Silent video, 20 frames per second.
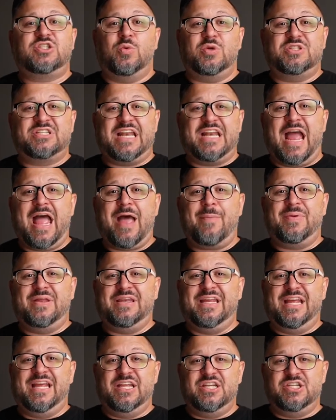So what's going to
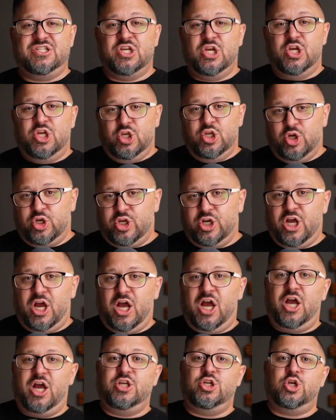happen is you're going to
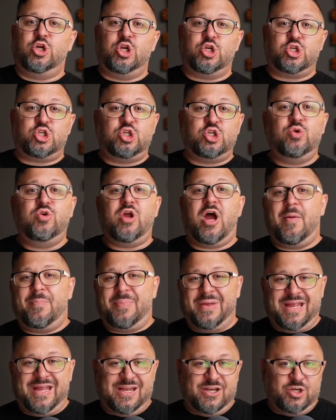uh, you're going to shoot up
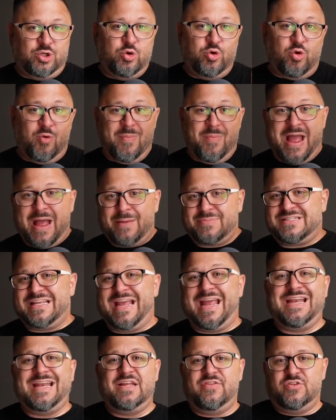in Google Maps
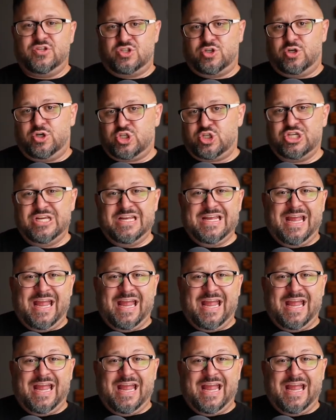and in the search.